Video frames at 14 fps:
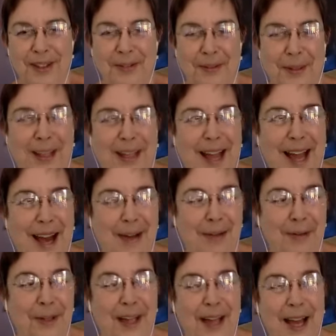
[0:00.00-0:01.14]
We laugh
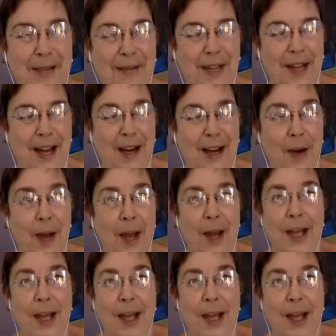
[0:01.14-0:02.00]
now.